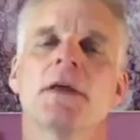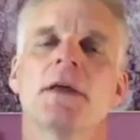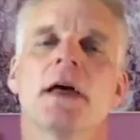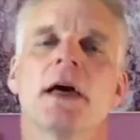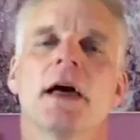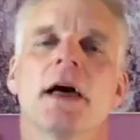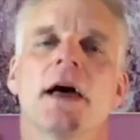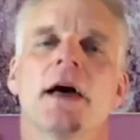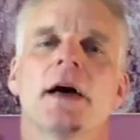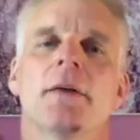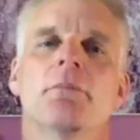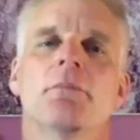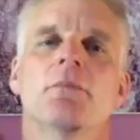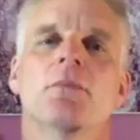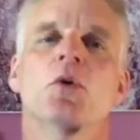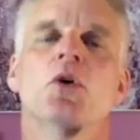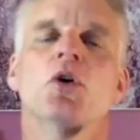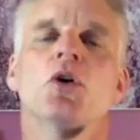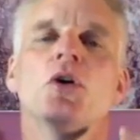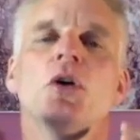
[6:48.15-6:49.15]
and
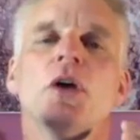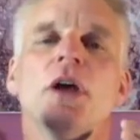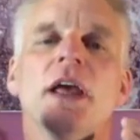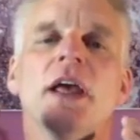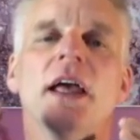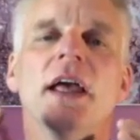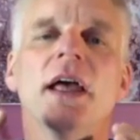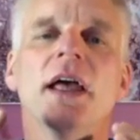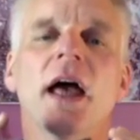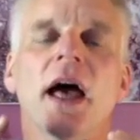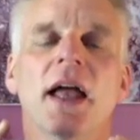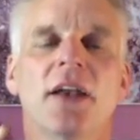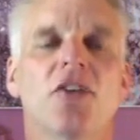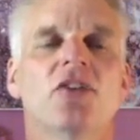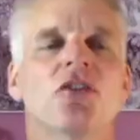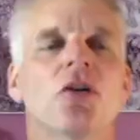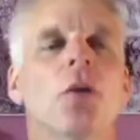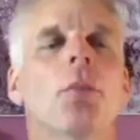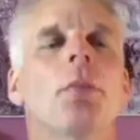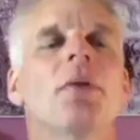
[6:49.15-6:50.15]
it's
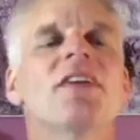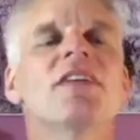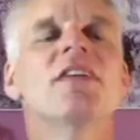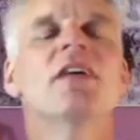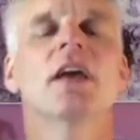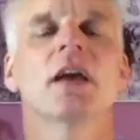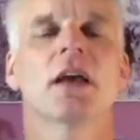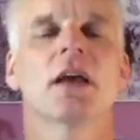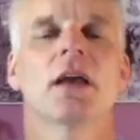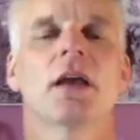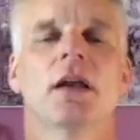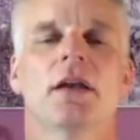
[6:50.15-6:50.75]
not particularly